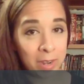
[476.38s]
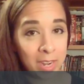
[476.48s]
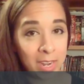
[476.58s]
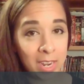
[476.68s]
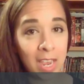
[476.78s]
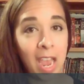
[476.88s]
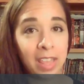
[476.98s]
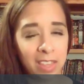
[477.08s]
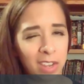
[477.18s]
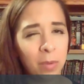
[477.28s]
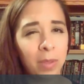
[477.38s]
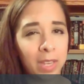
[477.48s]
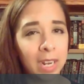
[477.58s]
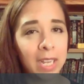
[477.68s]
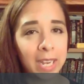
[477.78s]
reading, I think you're
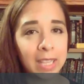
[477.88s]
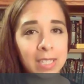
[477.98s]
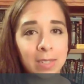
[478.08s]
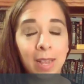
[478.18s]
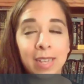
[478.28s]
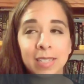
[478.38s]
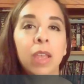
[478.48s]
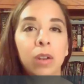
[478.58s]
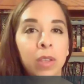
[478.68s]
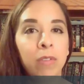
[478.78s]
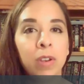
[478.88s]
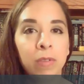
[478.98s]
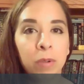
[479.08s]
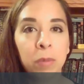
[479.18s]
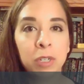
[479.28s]
really gonna like this class. It'll give you a
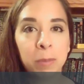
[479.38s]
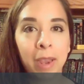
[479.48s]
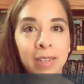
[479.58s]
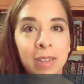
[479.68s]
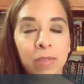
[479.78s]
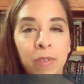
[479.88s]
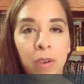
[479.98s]
different perspective